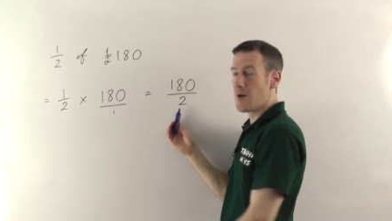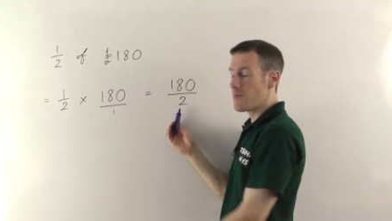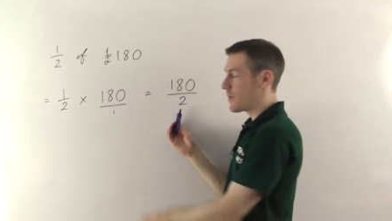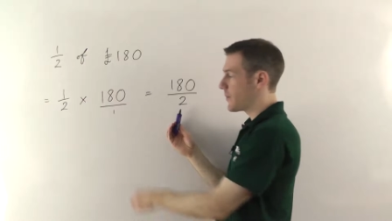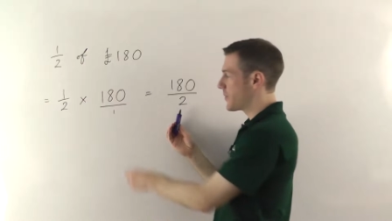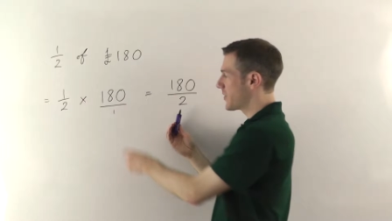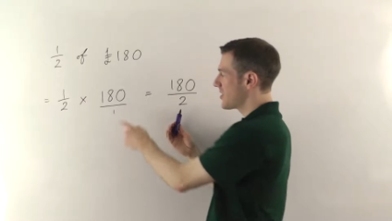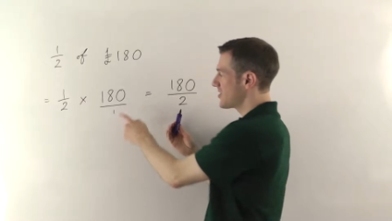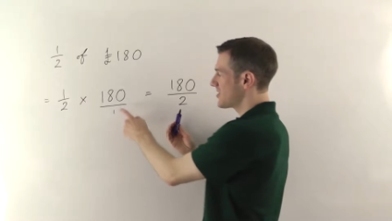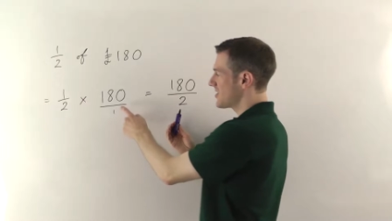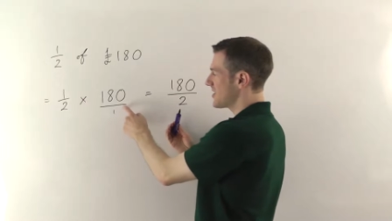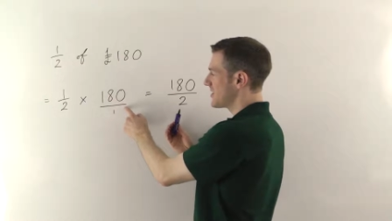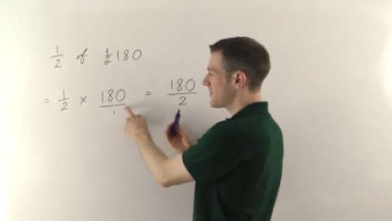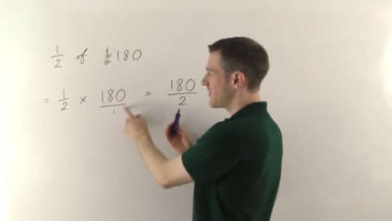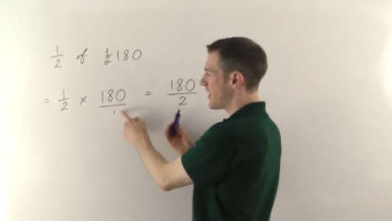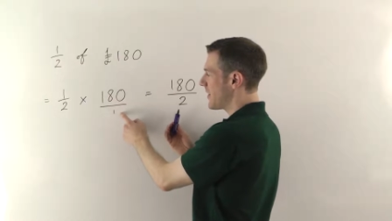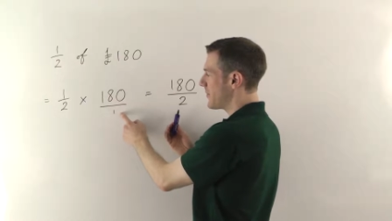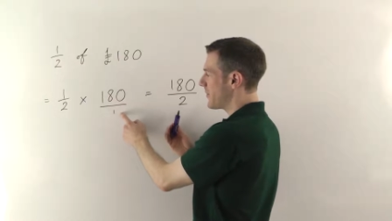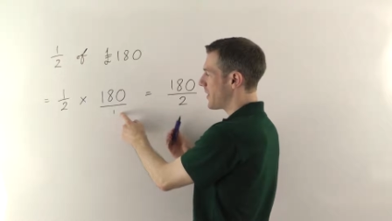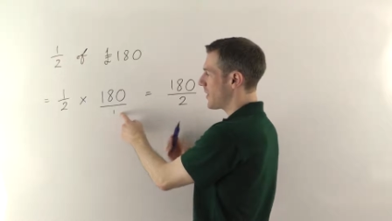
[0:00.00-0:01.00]
But because of the
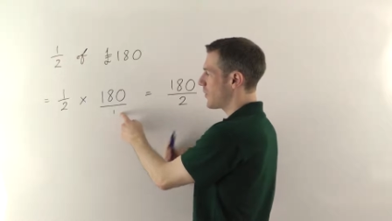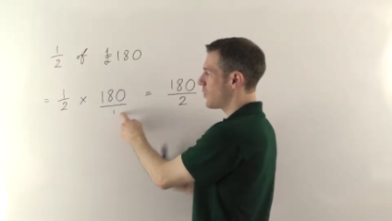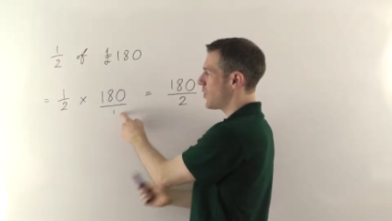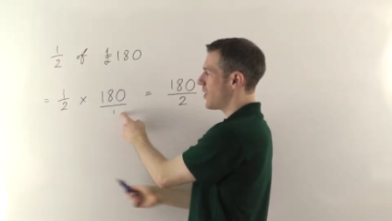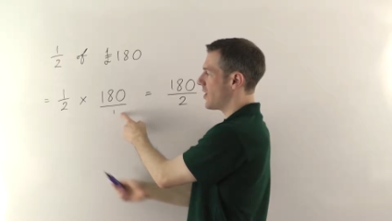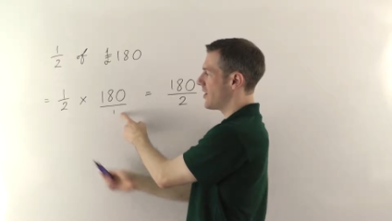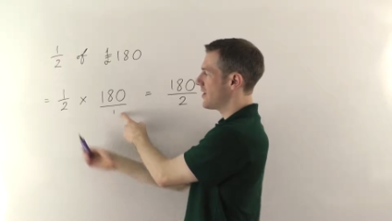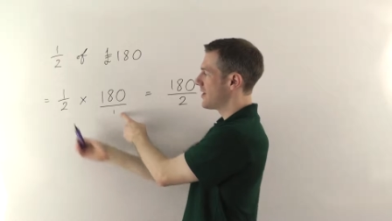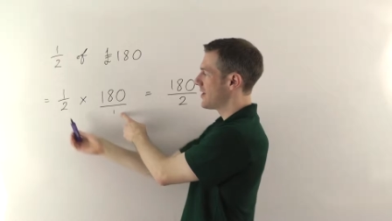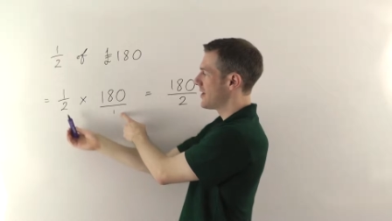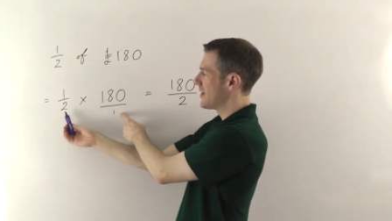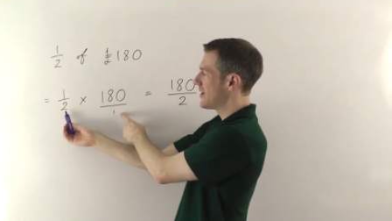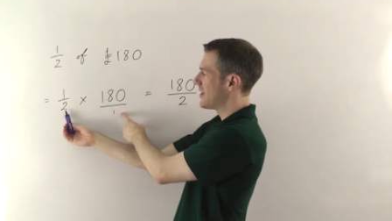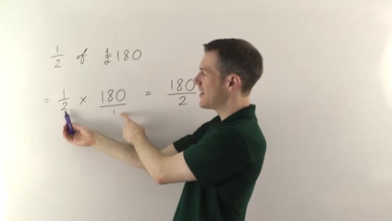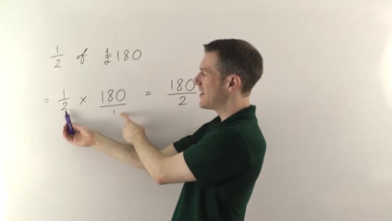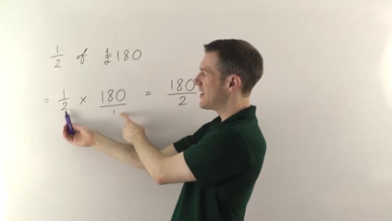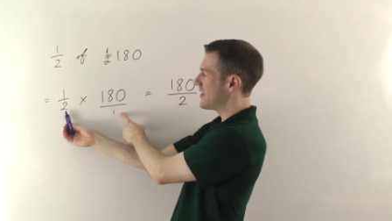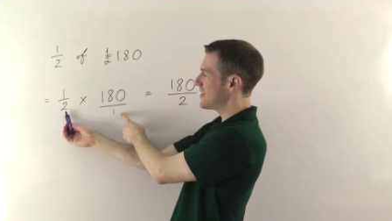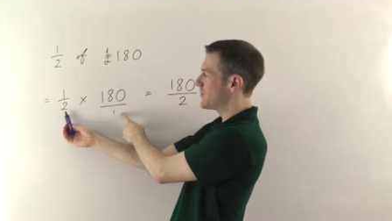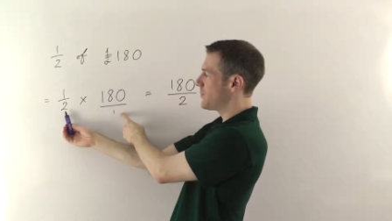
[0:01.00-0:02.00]
divide by 1,
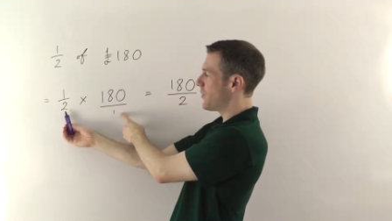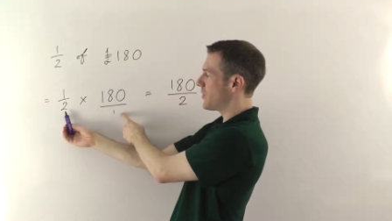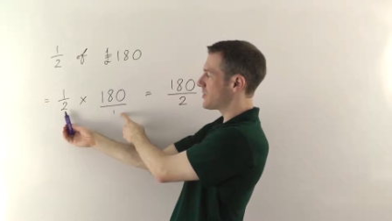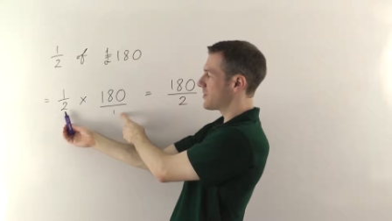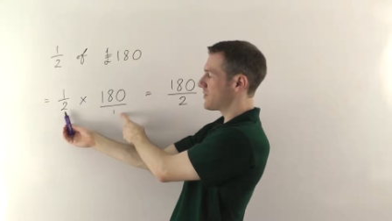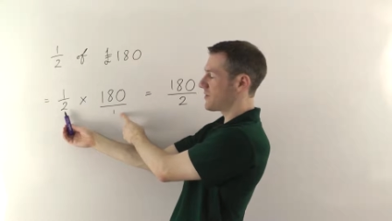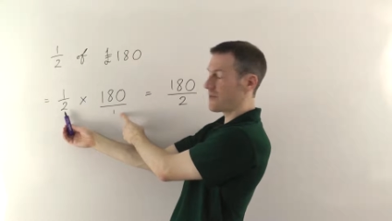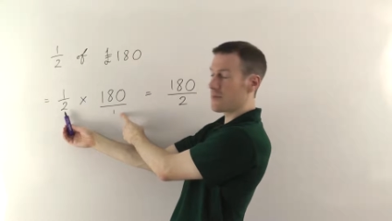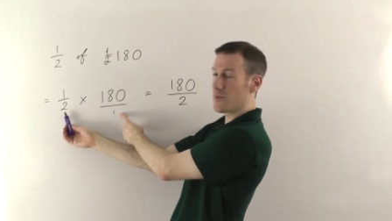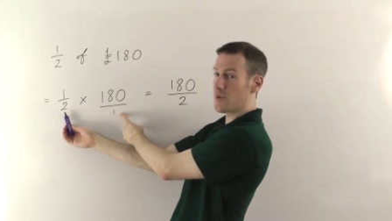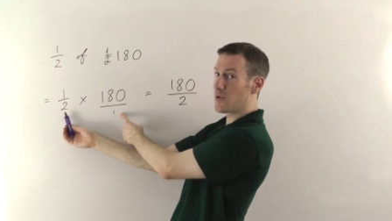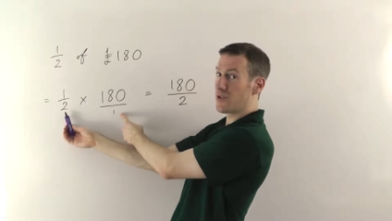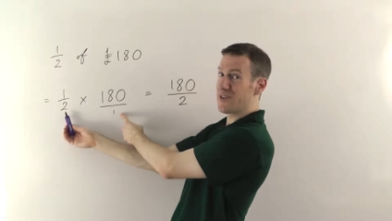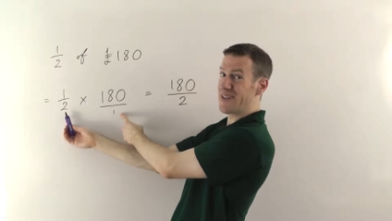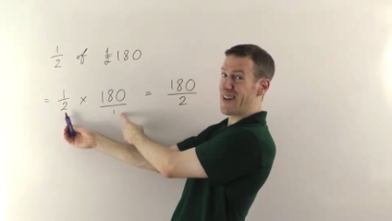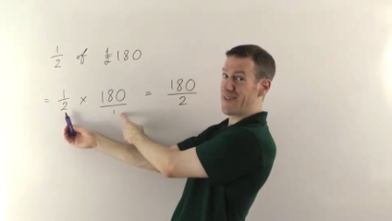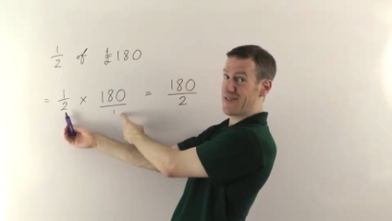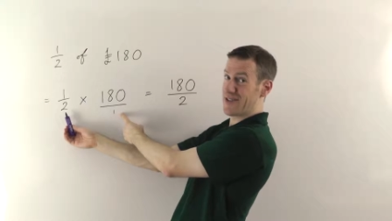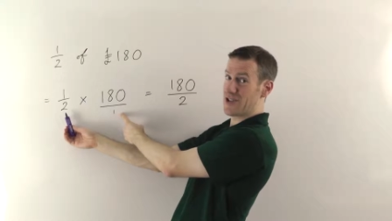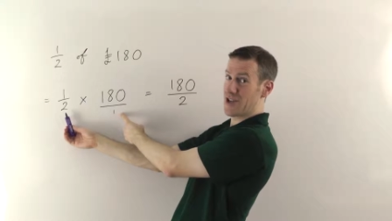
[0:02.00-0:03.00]
this bottom number will
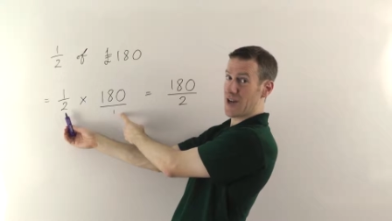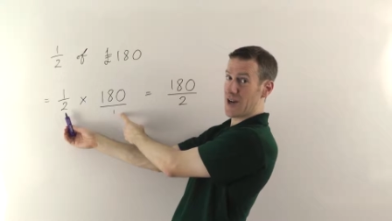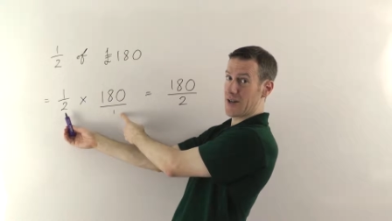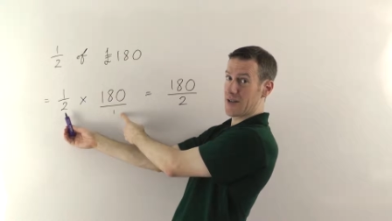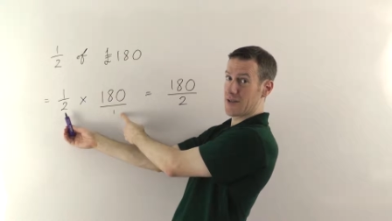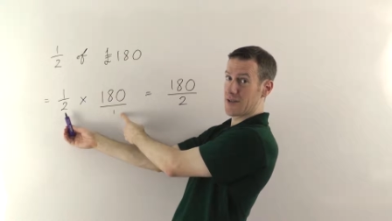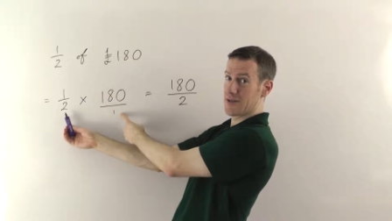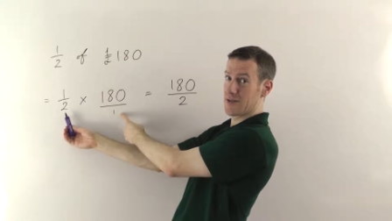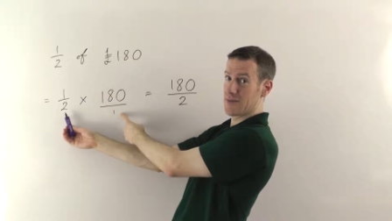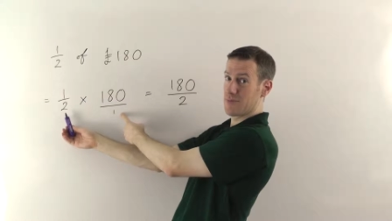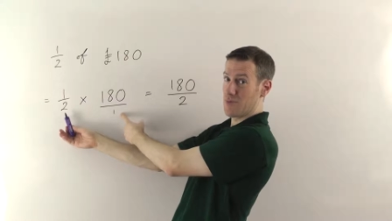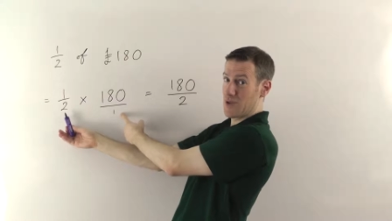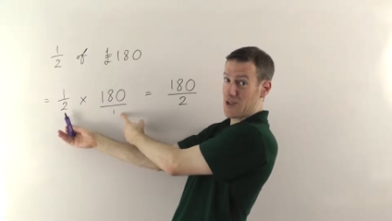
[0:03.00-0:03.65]
never change.